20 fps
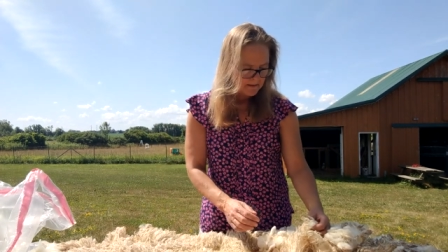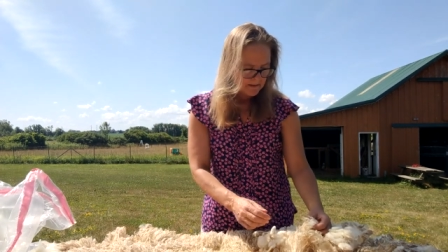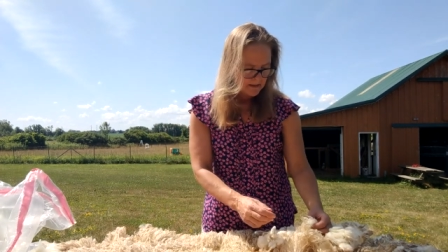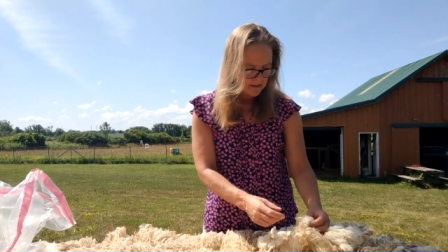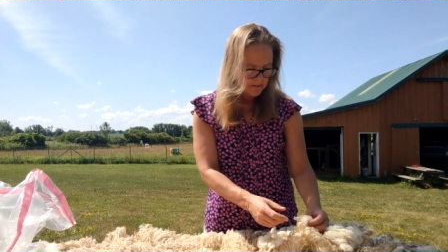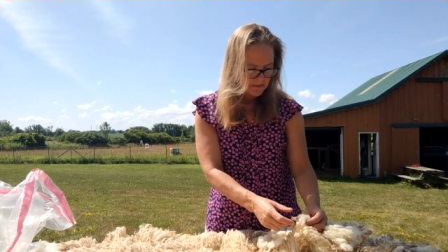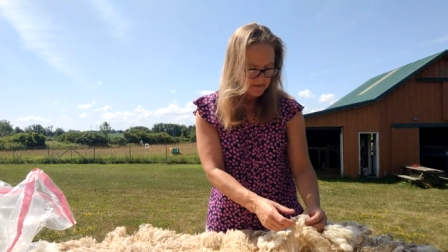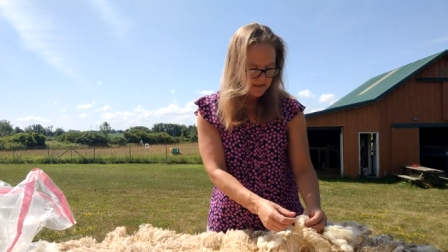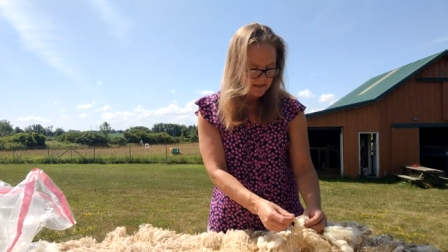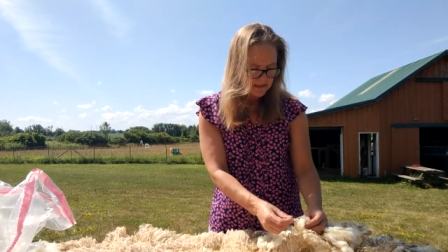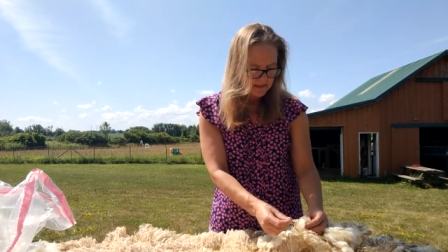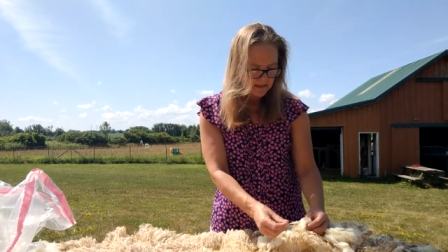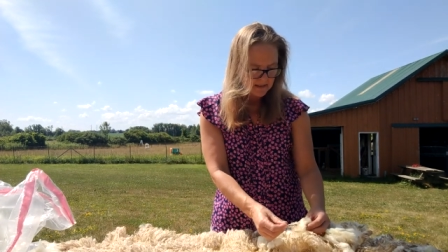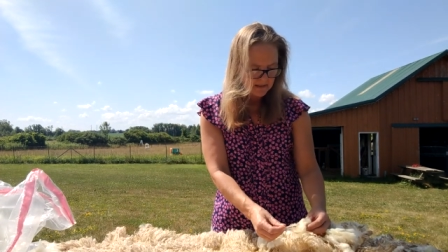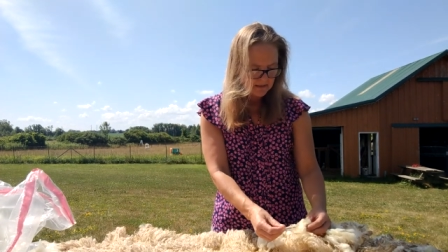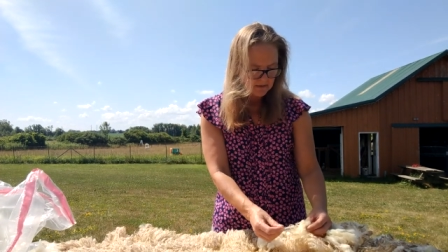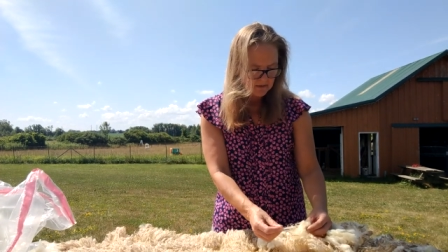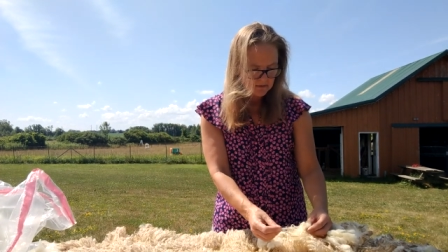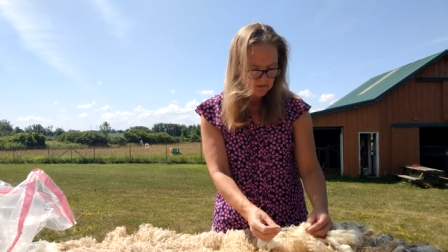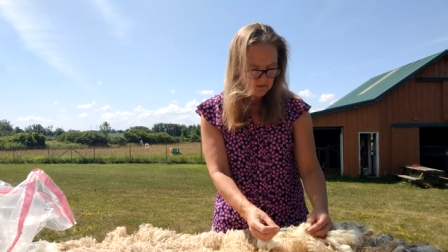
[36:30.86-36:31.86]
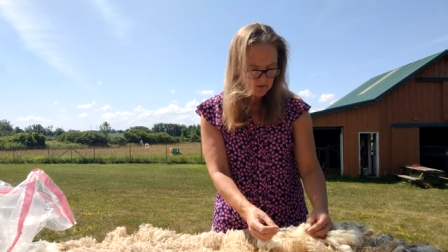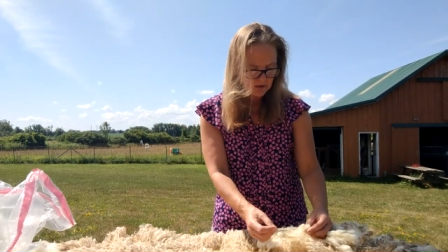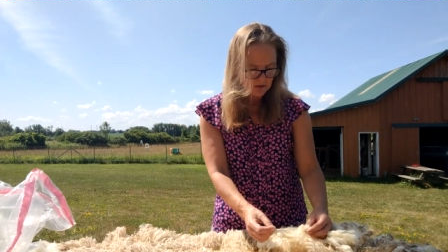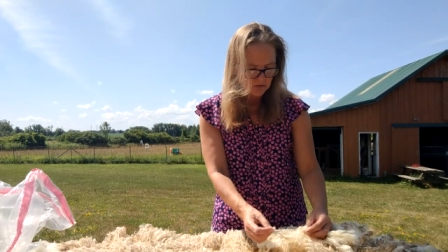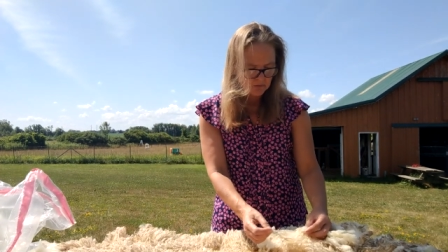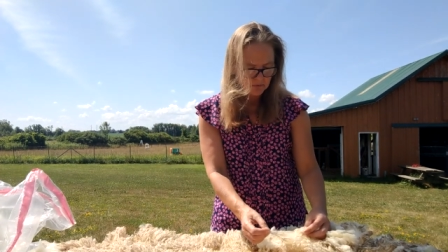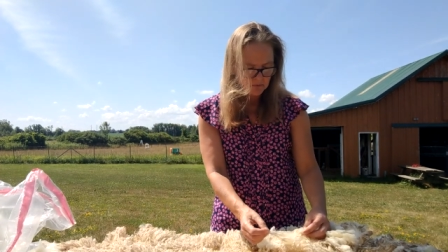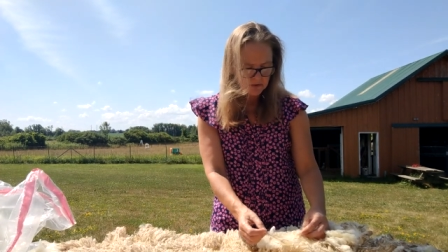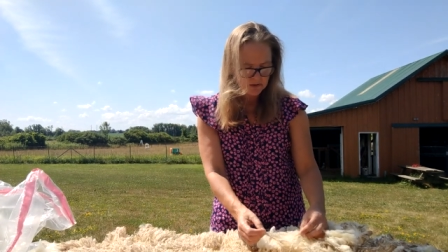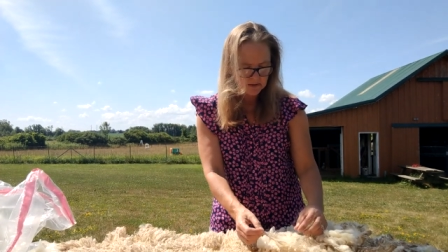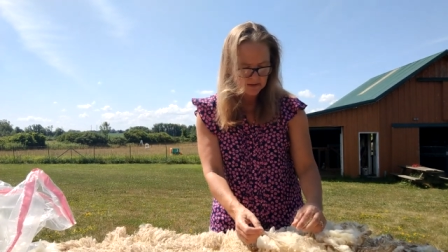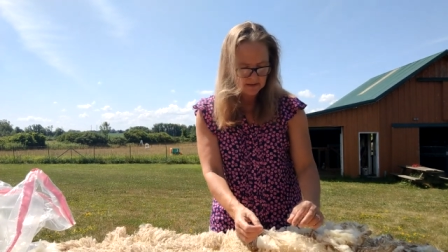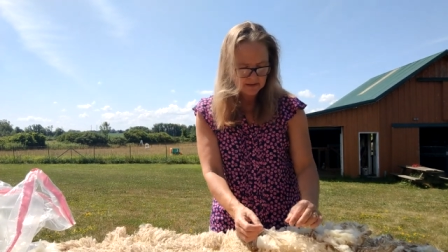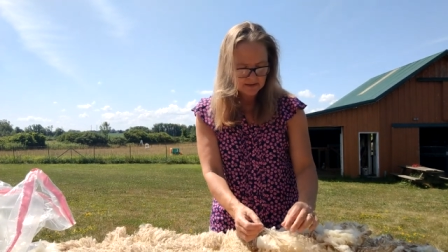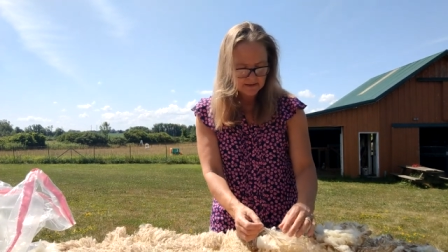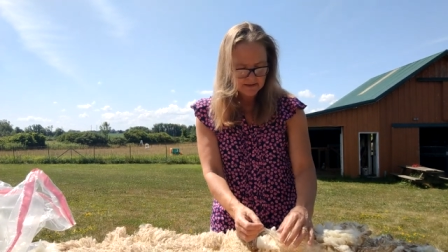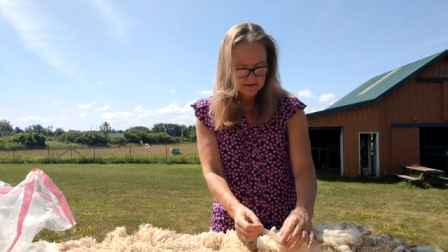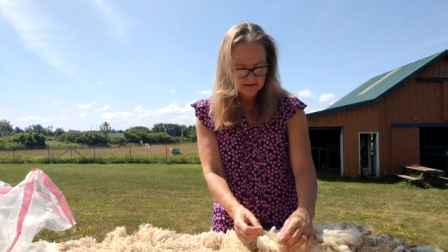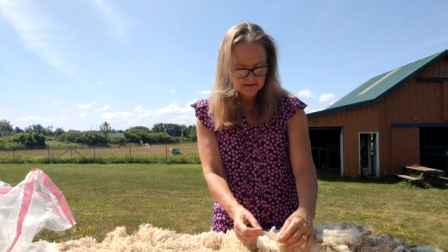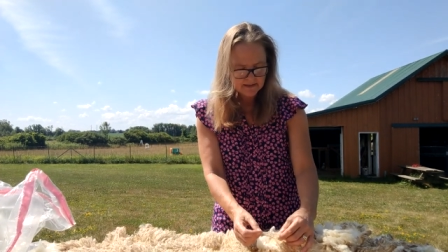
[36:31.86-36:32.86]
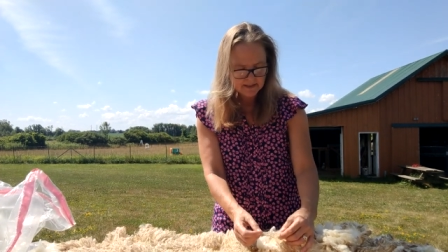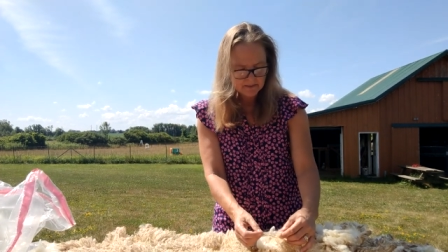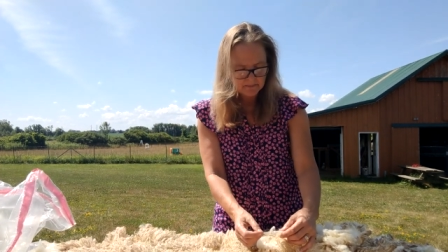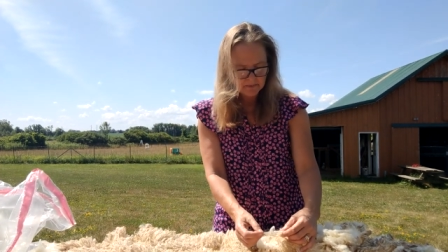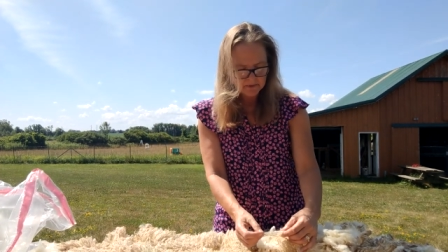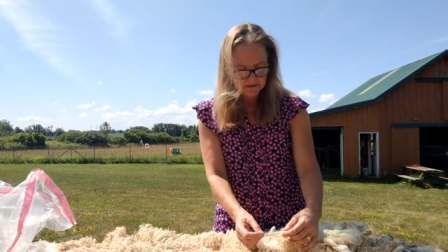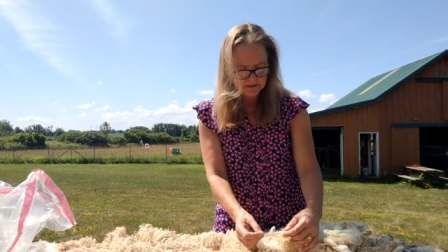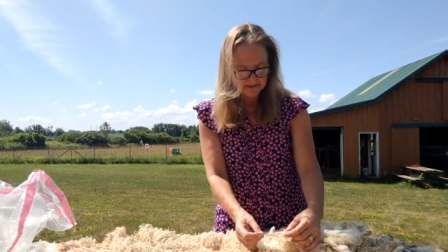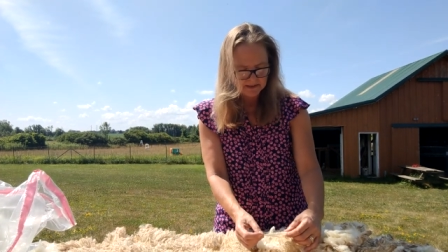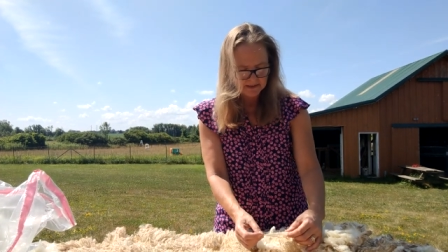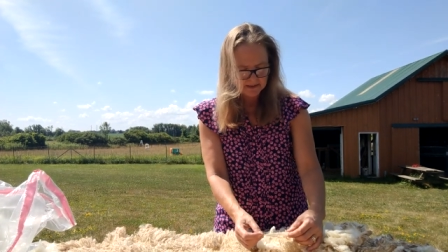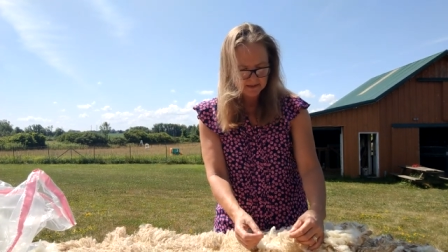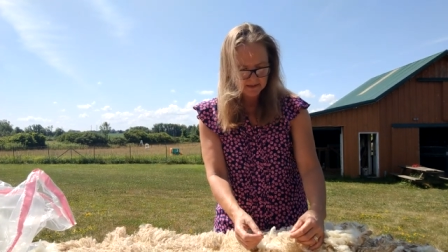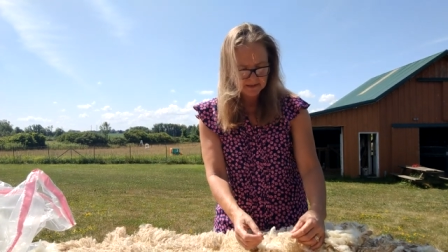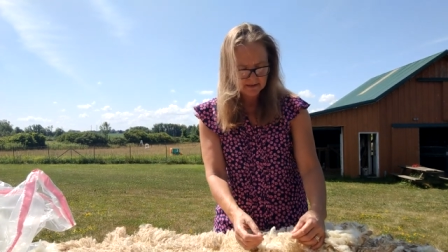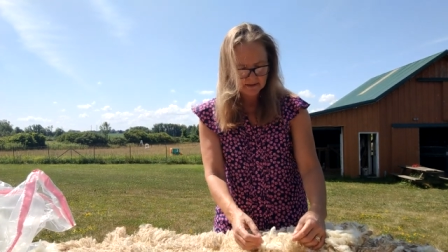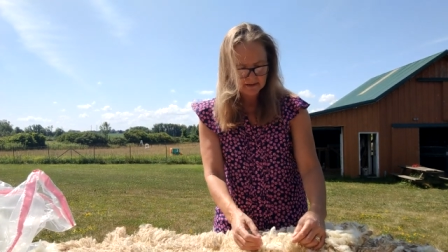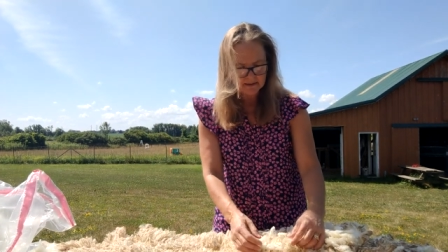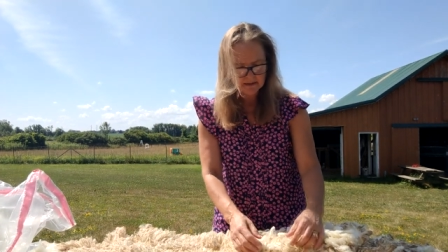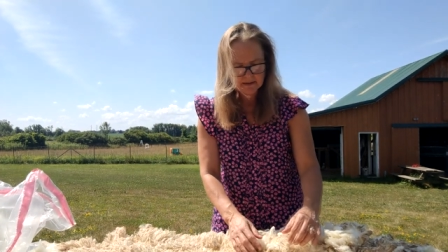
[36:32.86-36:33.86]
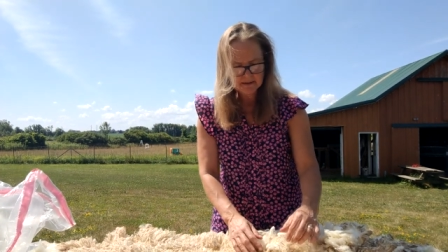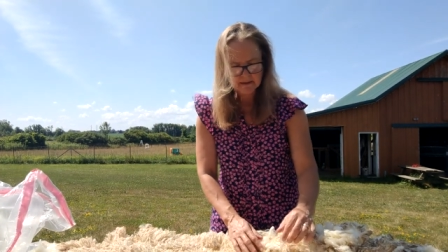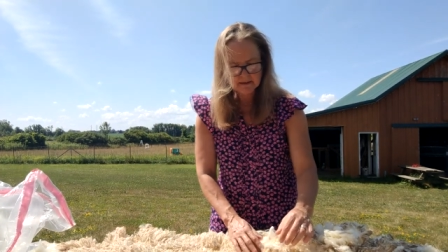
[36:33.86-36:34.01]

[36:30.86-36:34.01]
I'm seeing, you know, really nice staple length.